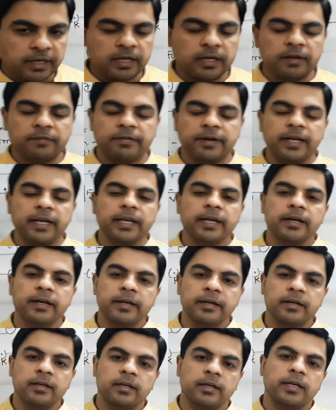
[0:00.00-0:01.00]
are defining it
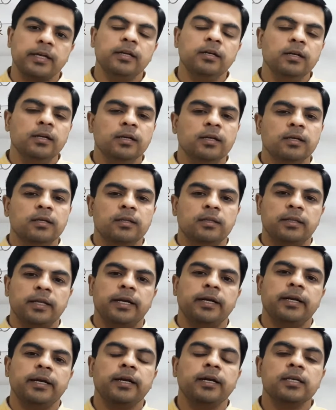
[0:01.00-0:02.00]
here again,
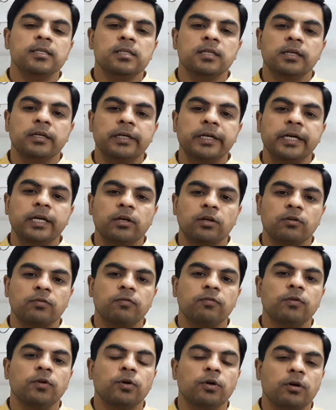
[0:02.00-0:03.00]
that it is the rate
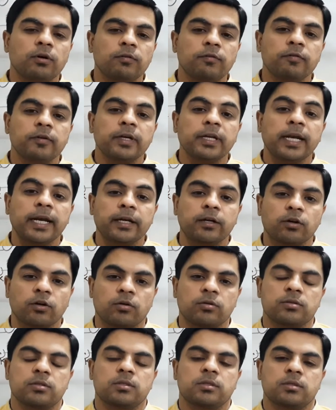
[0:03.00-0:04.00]
of flow of
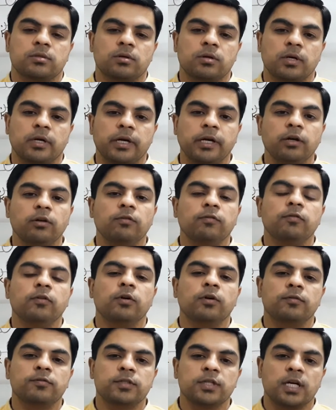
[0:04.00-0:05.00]
electrons or rate of
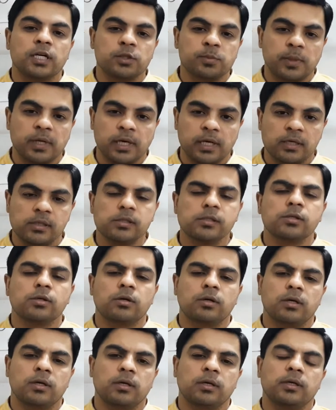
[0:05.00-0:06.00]
flow of charged particles,
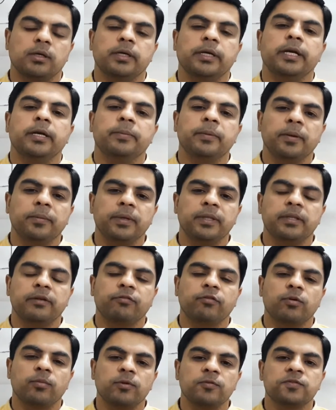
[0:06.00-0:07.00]
or it may be in the
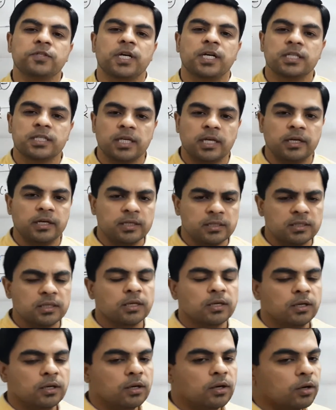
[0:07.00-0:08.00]
form of charge
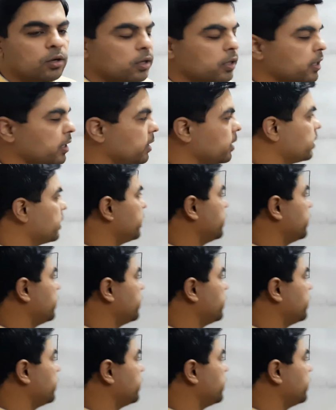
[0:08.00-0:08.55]
carriers or current